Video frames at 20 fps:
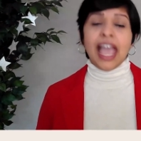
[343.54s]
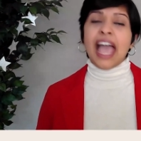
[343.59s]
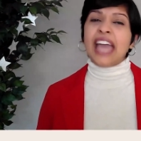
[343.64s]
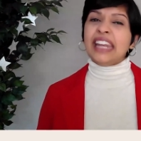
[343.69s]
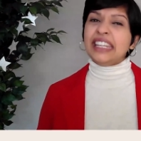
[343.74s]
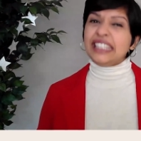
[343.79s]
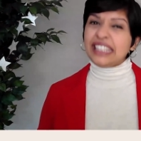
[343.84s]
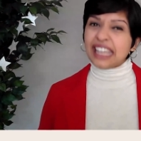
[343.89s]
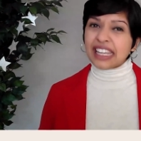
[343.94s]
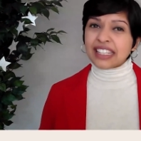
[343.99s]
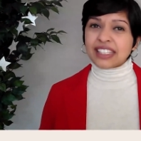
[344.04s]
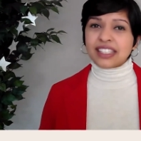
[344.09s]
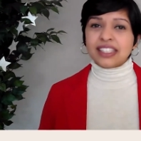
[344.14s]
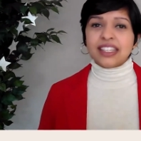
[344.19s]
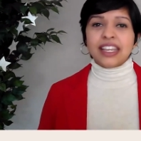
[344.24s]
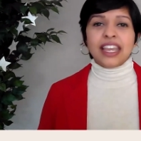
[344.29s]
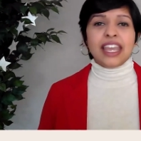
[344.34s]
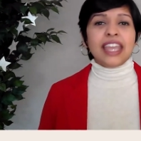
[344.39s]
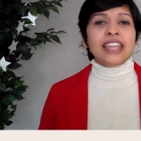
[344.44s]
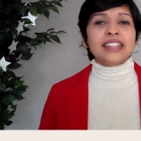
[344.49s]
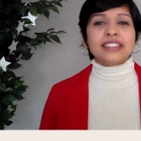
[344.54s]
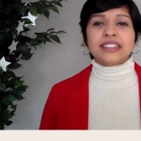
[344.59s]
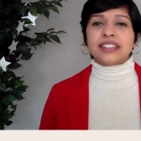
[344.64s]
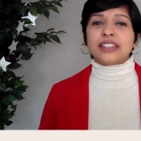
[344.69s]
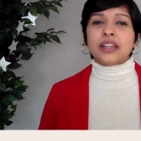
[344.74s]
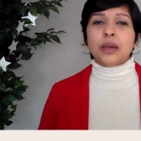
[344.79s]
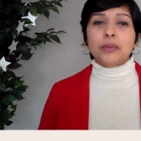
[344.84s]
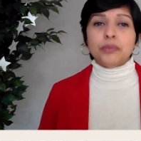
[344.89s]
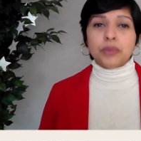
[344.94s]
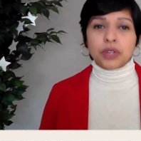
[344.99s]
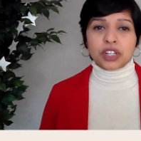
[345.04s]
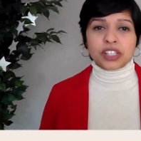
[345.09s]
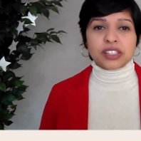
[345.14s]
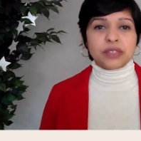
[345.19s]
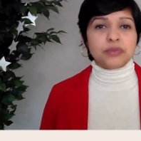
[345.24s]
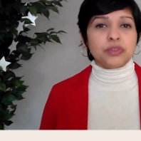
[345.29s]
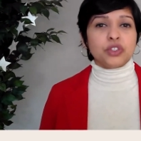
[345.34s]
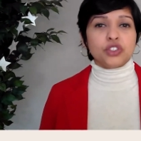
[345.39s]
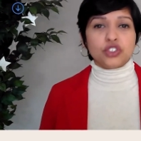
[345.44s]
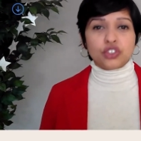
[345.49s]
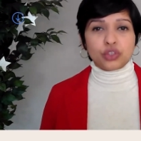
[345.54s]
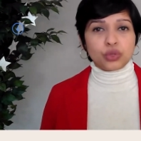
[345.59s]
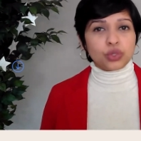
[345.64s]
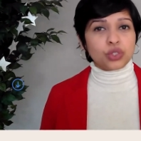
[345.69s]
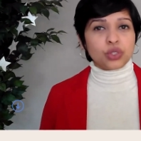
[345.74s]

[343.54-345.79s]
And yet, it's cumbersome to do